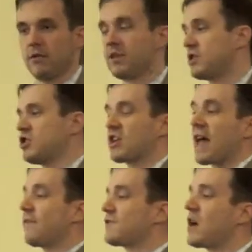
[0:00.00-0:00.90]
Or is this just
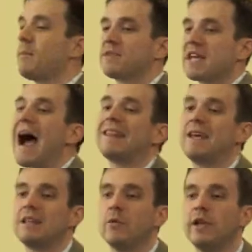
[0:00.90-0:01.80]
kind of some side thing that